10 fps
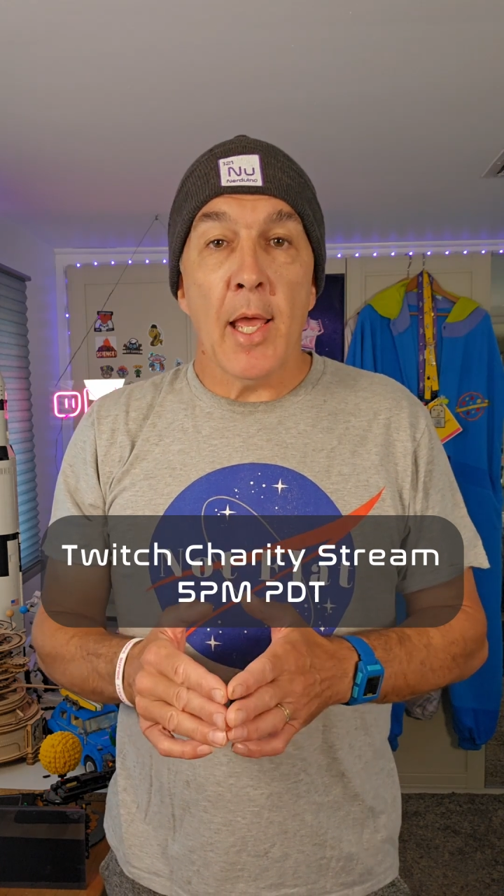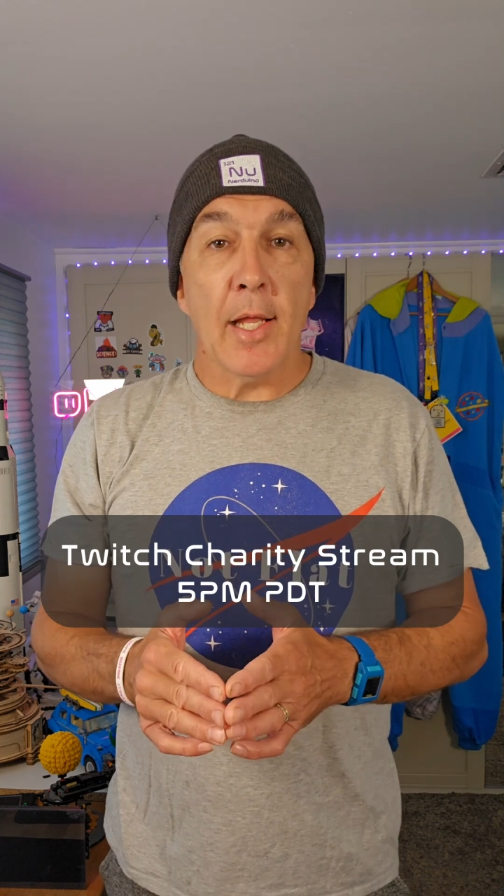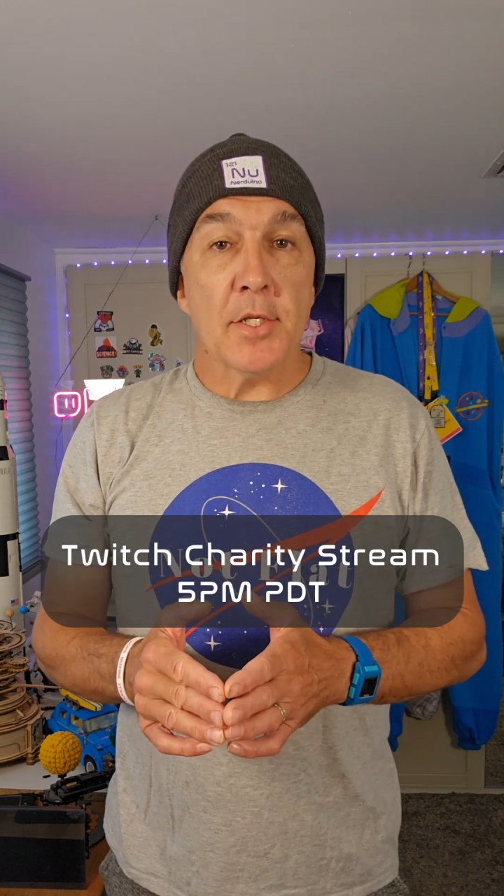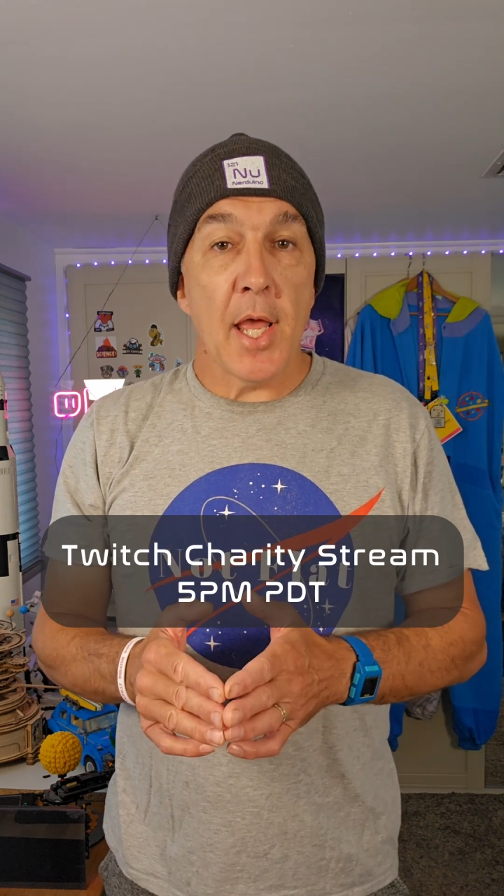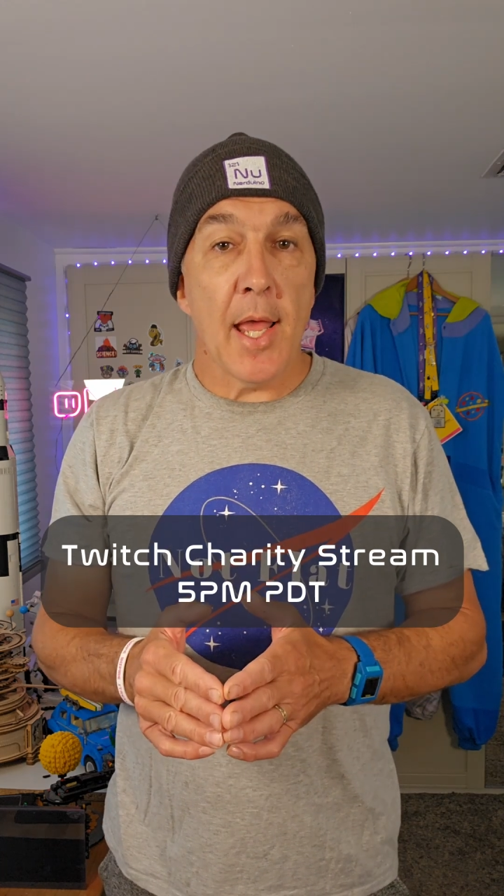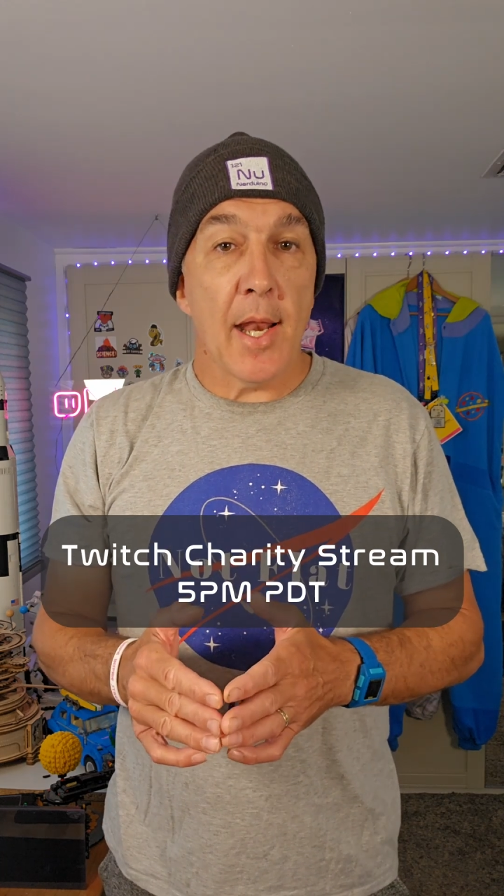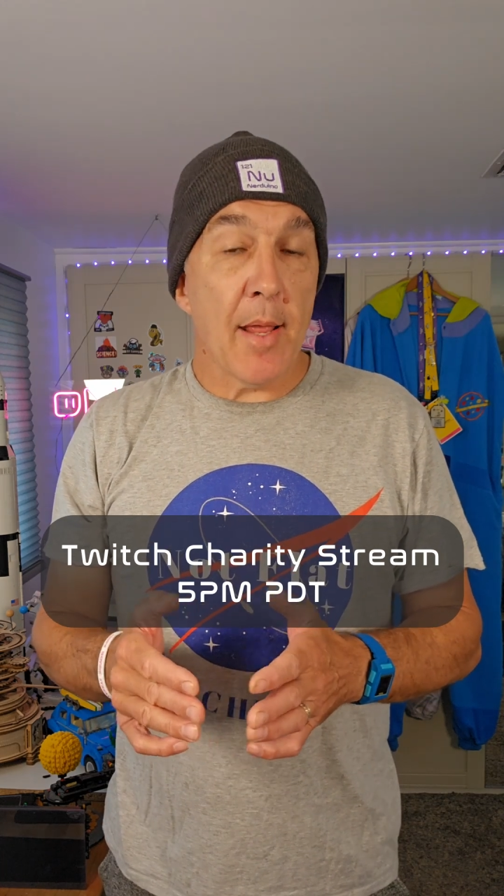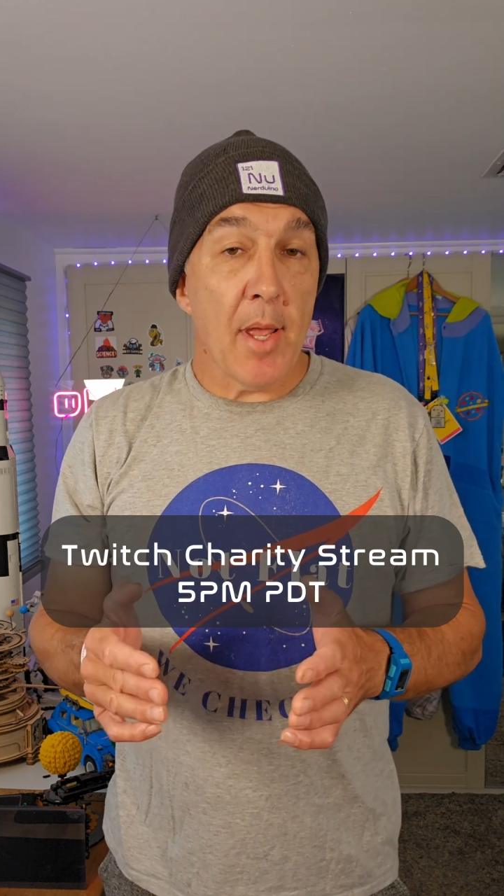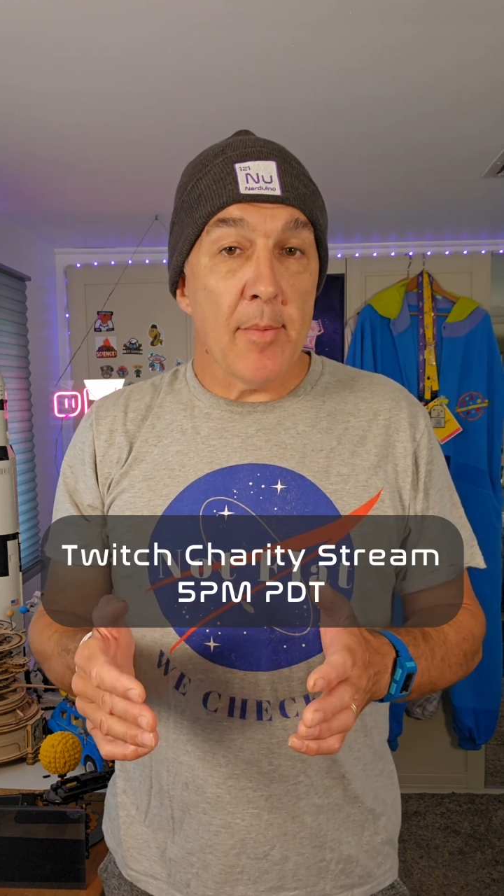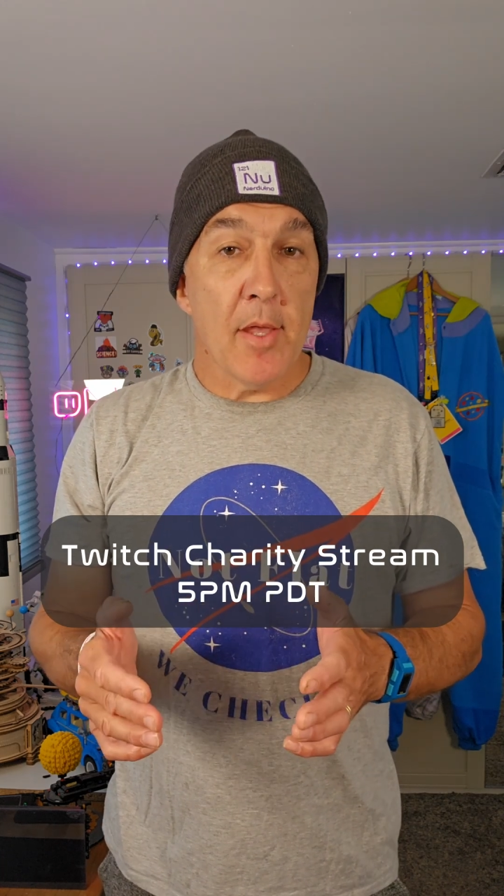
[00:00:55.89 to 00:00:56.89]
a chat,
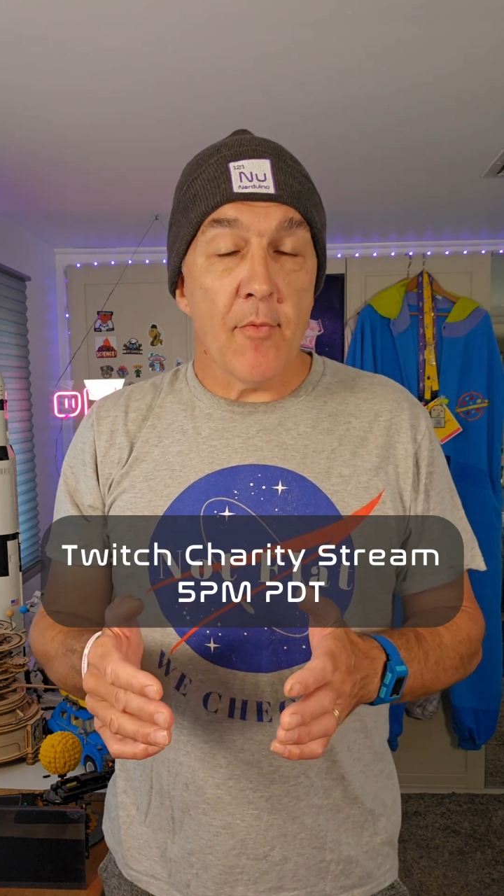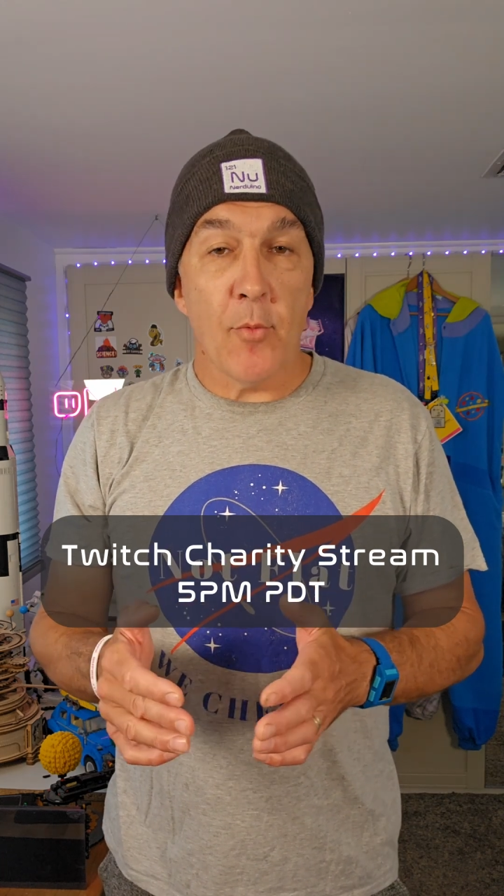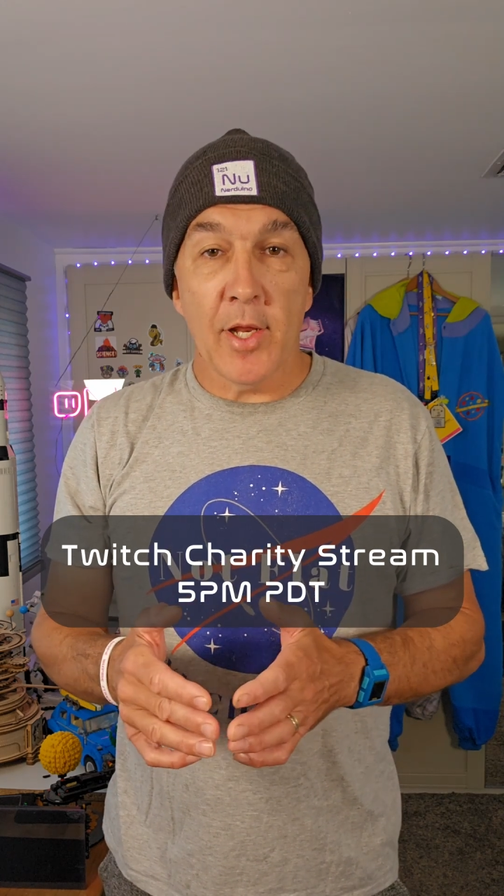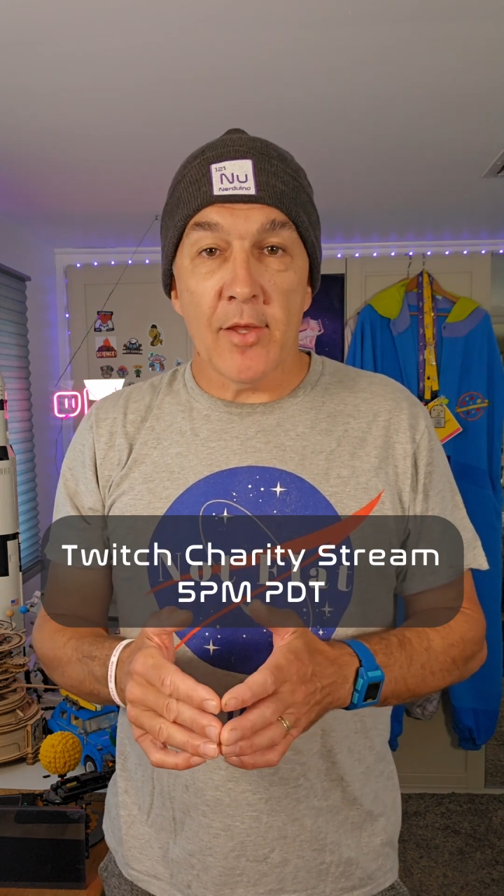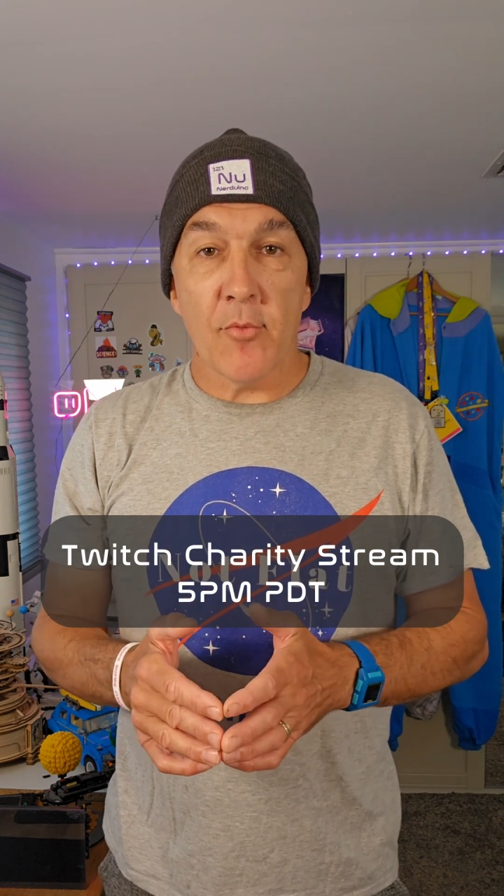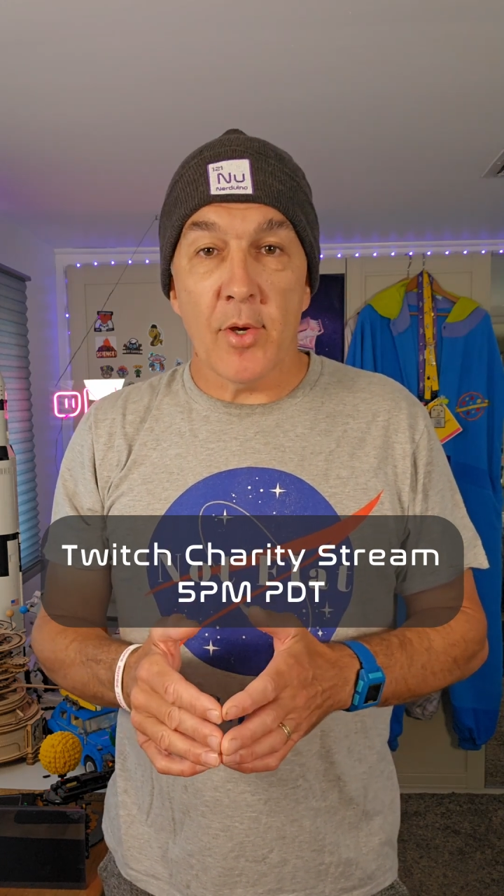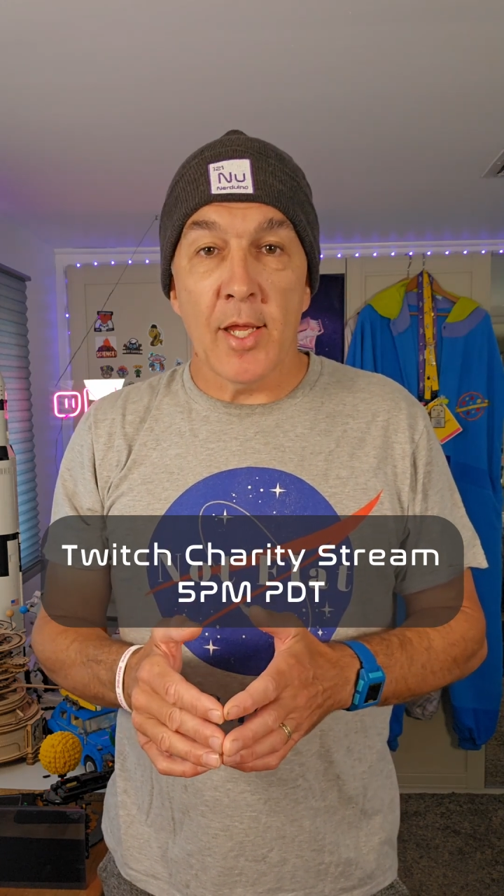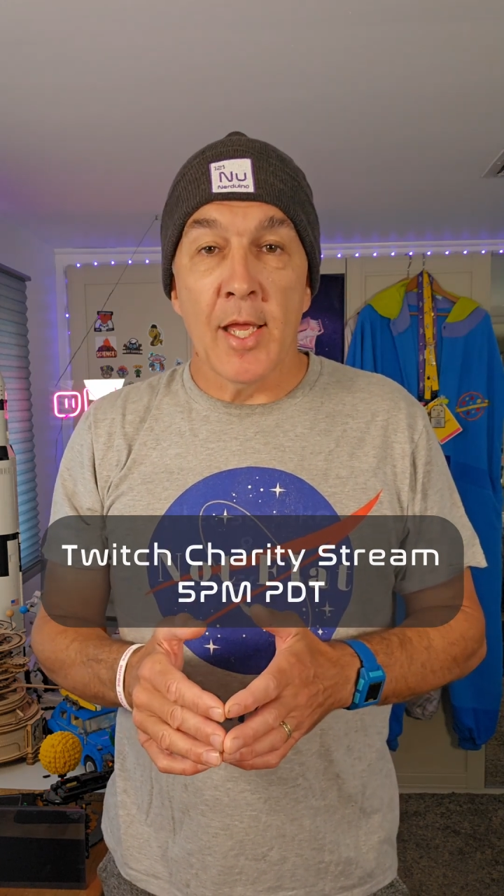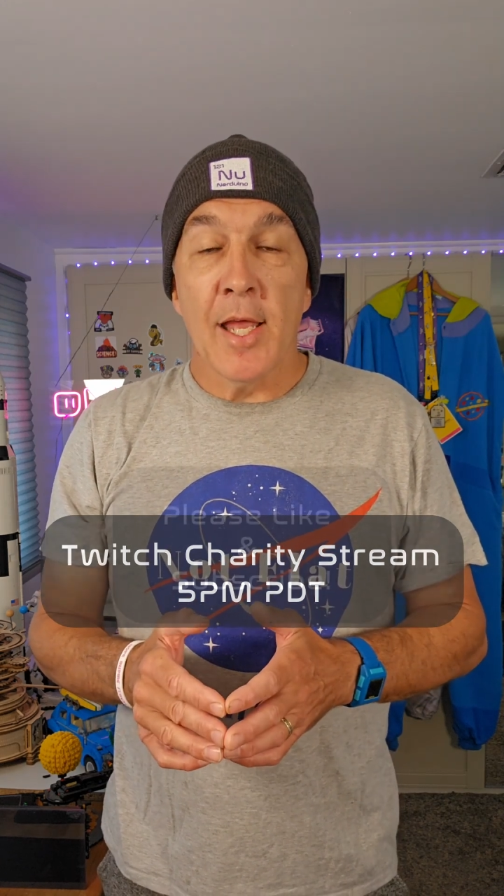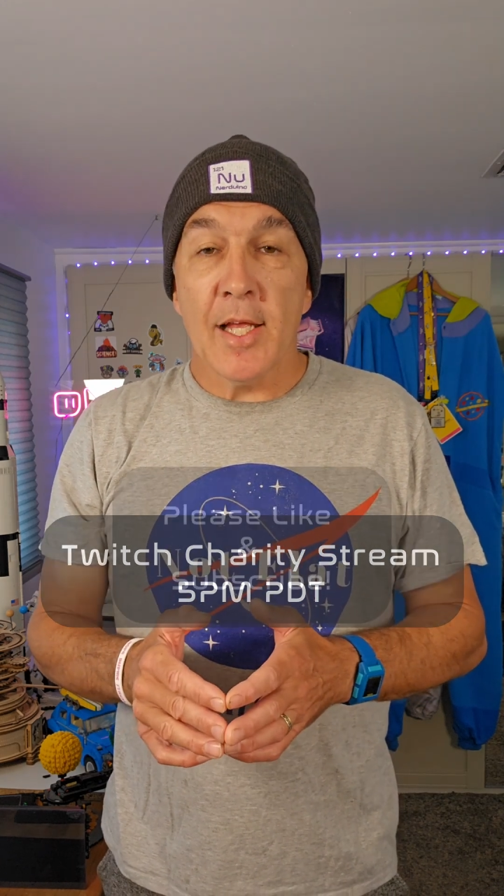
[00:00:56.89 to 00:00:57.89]
and maybe even win a giveaway.